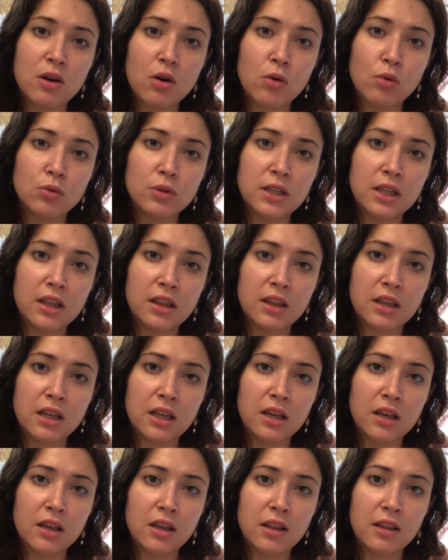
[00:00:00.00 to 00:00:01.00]
only
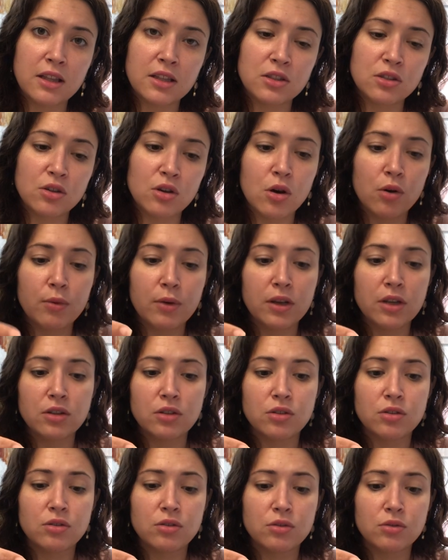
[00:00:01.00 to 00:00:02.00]
thing that's going
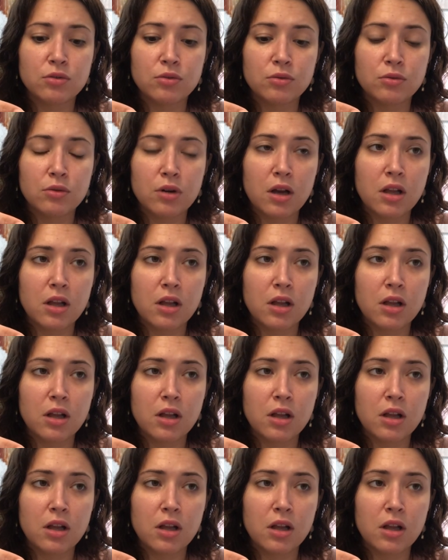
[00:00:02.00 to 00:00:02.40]
to